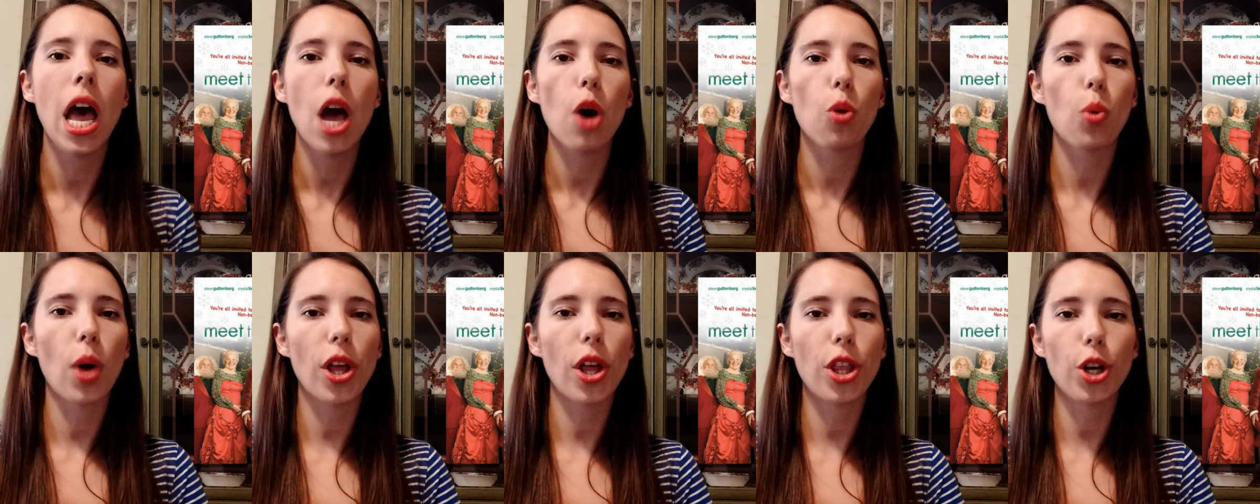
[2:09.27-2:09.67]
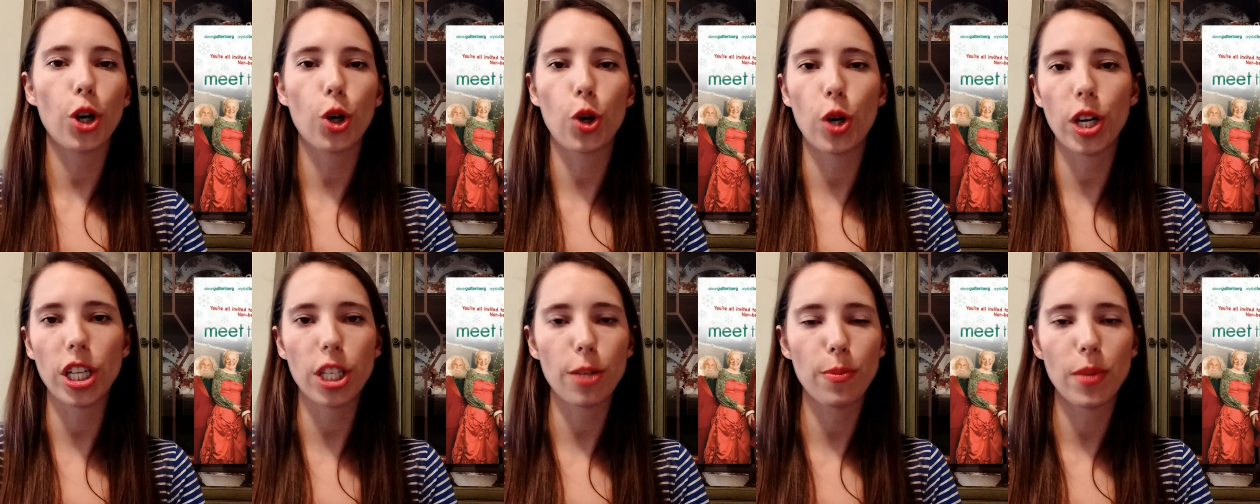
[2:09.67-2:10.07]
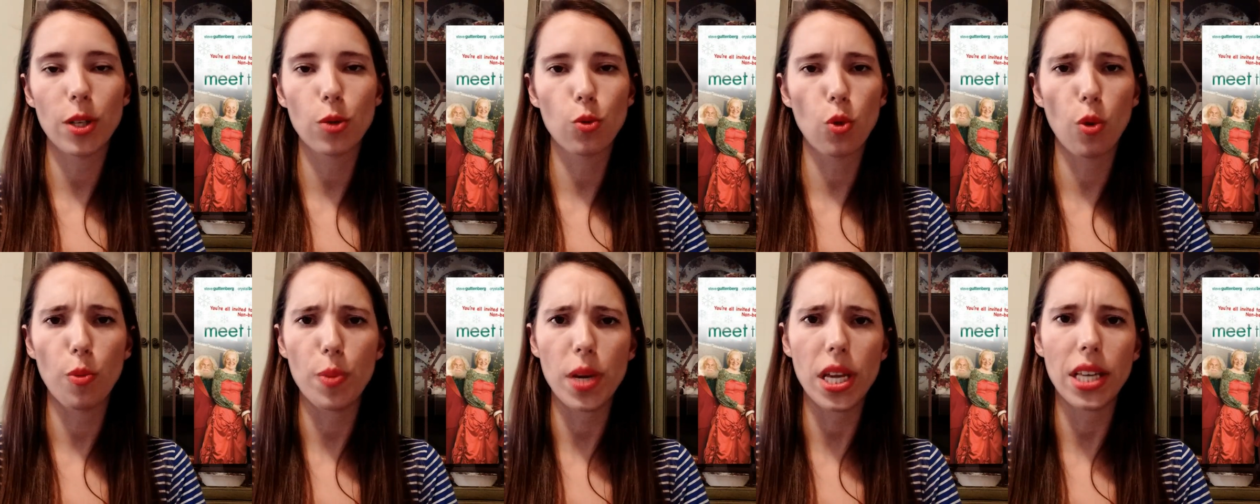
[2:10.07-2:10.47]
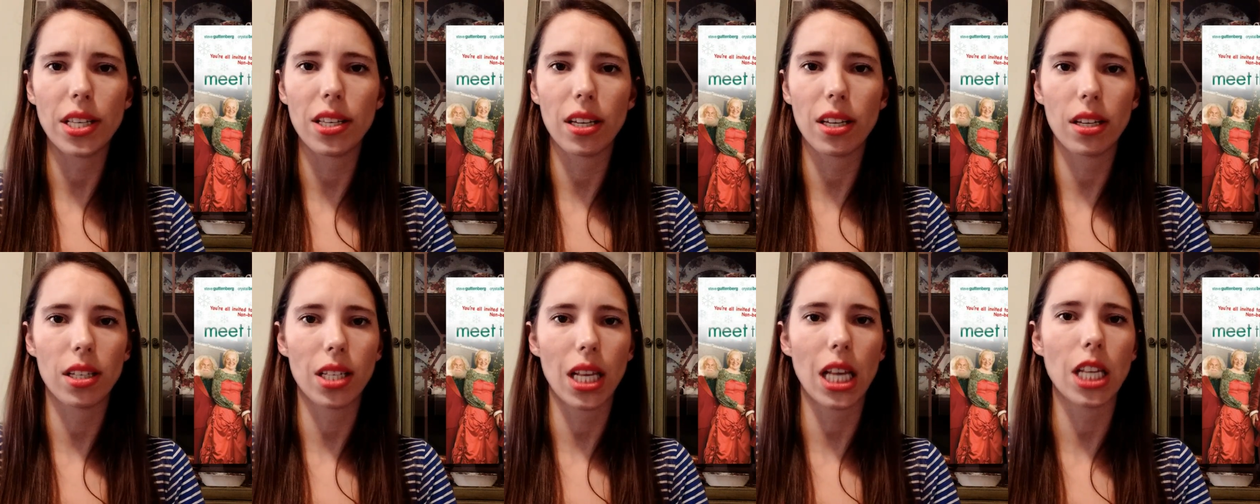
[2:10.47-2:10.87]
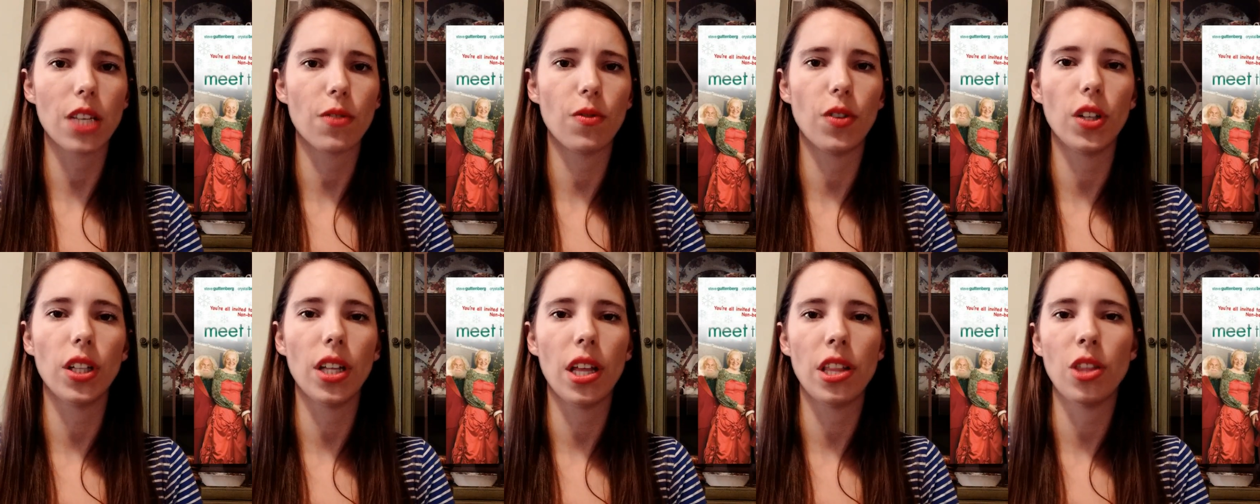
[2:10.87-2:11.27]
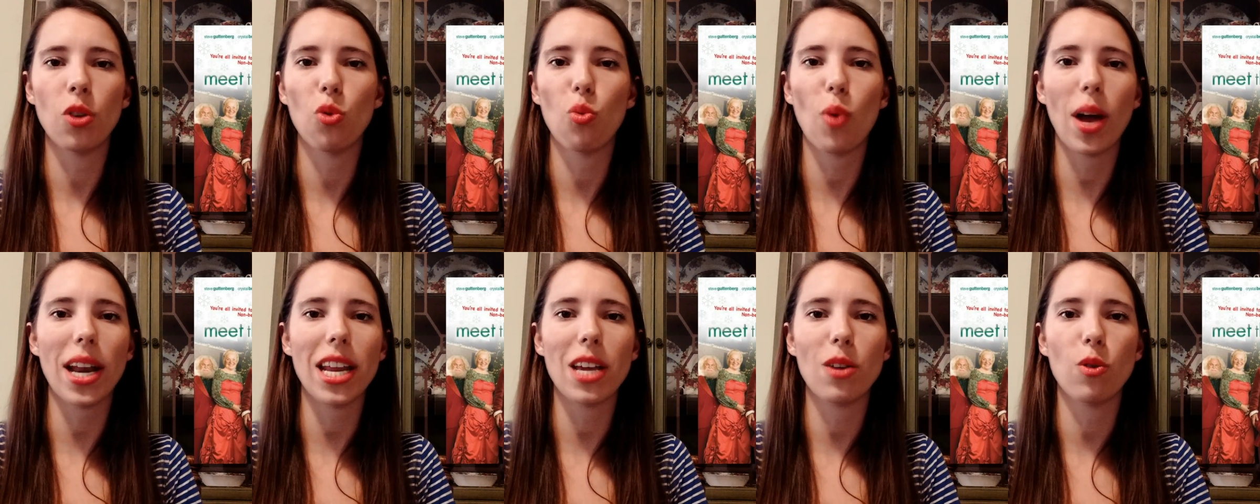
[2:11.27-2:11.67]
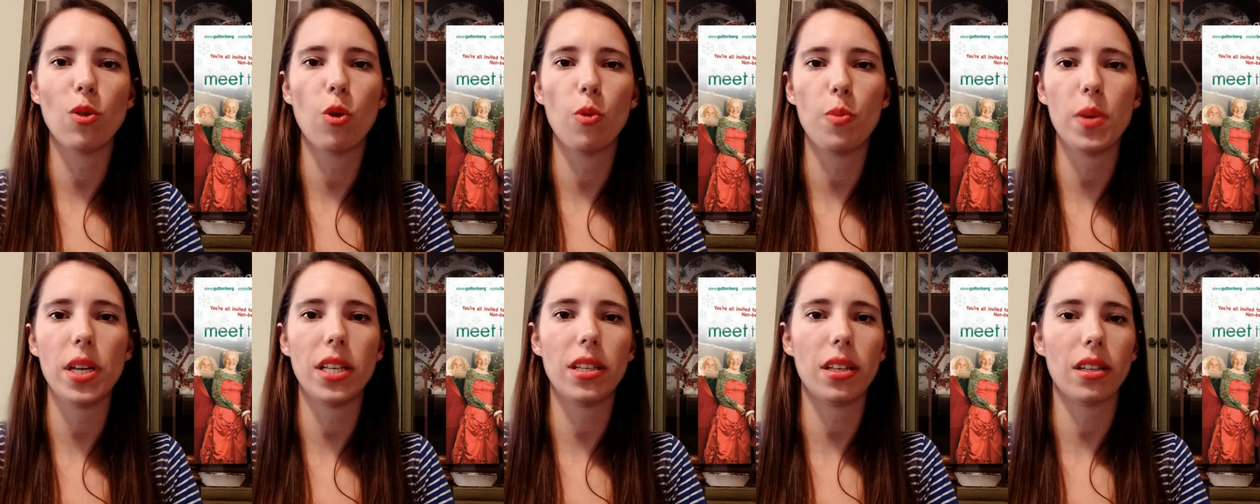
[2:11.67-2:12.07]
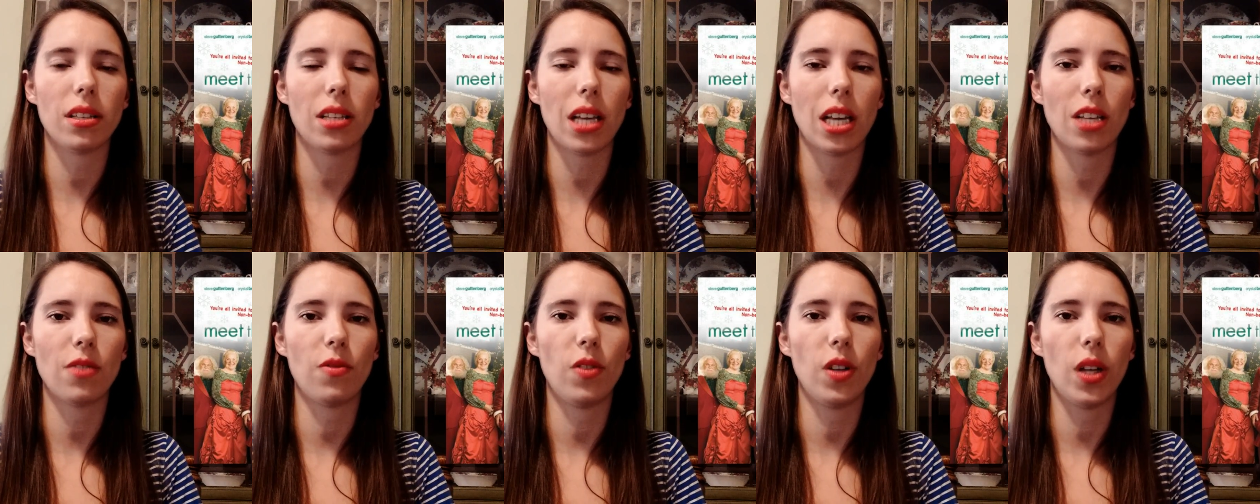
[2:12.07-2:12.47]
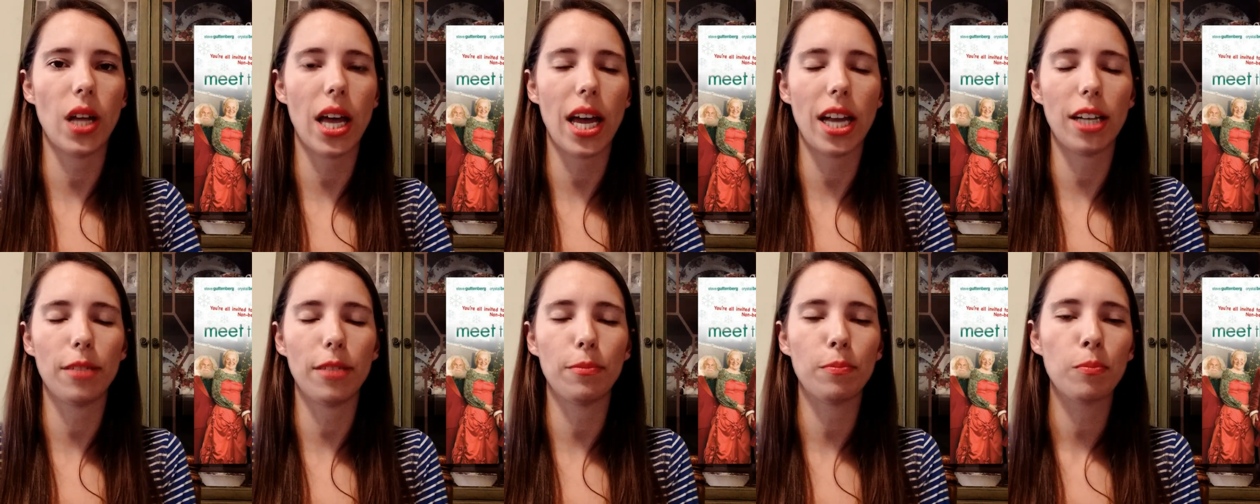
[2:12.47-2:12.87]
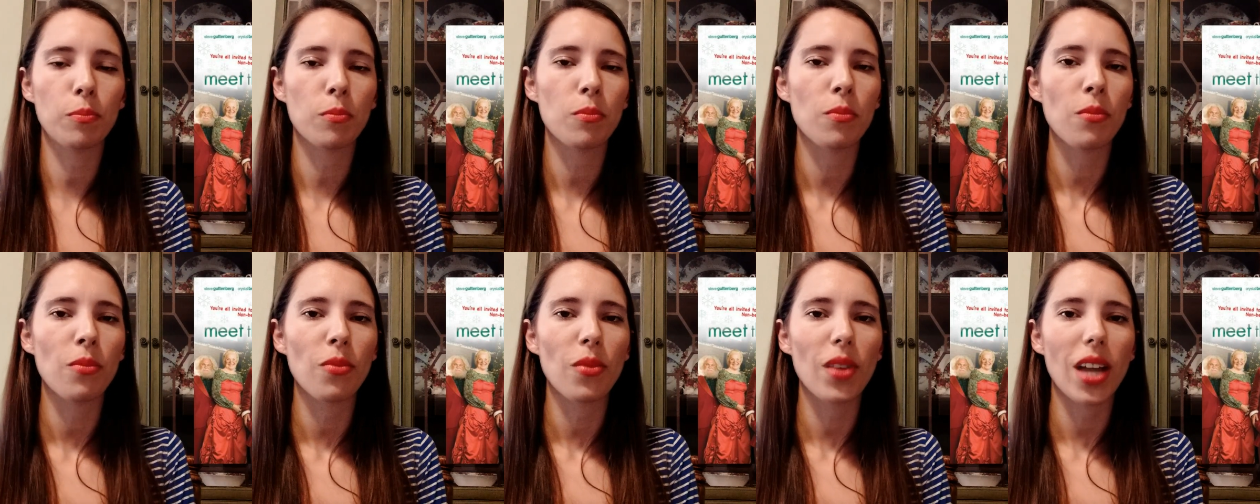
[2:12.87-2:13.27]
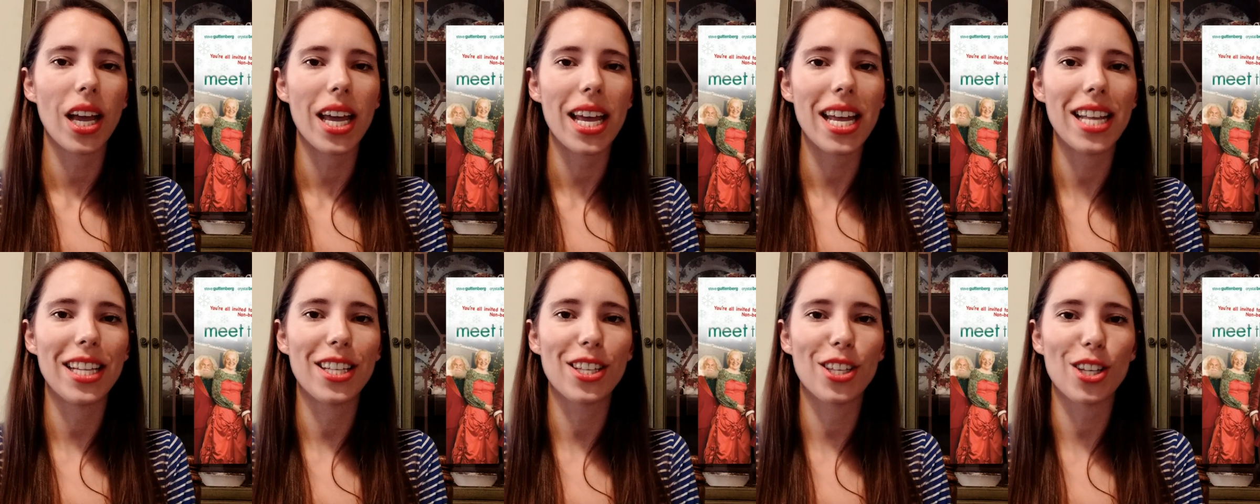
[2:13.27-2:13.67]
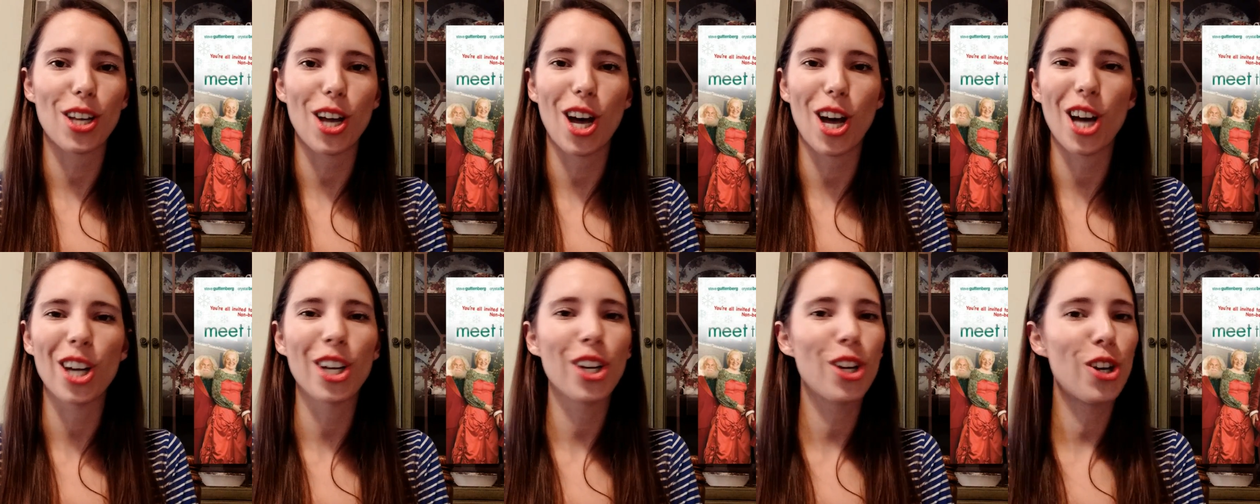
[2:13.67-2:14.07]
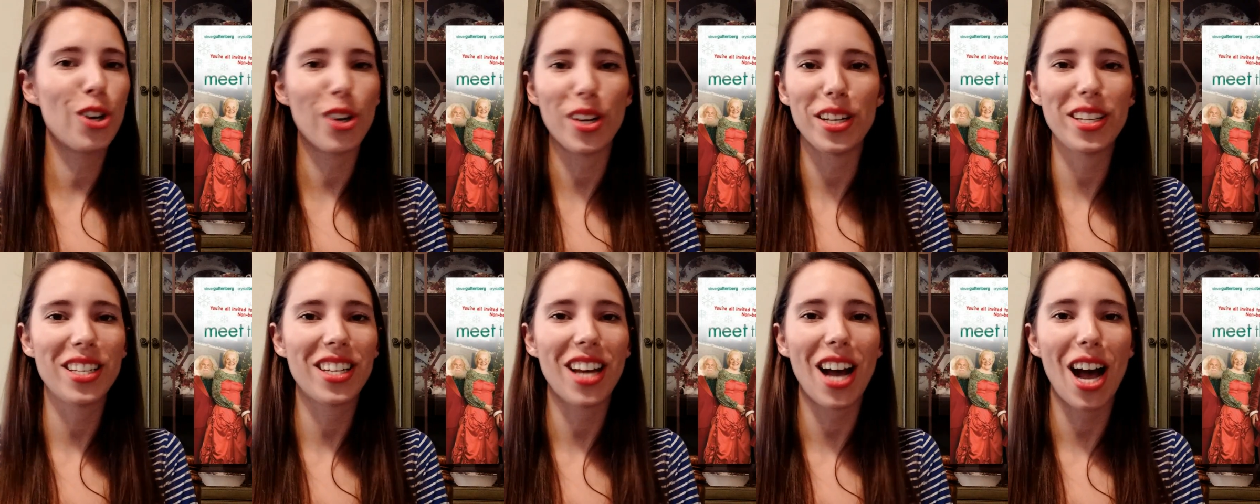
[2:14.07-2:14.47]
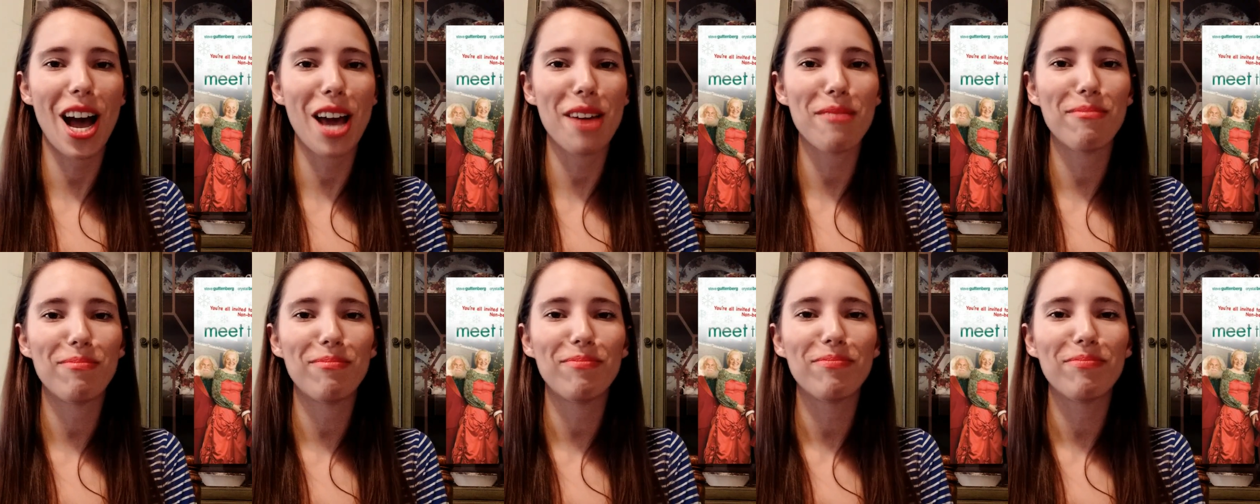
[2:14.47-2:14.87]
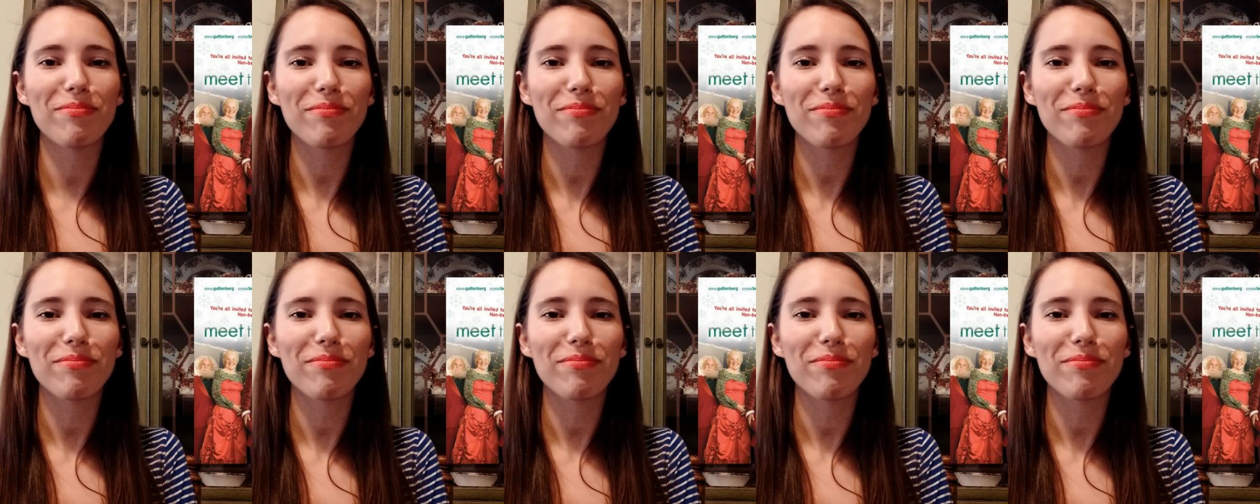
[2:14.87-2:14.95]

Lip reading: whether Christmas will be successful and the wedding will be successful, and it's a good time.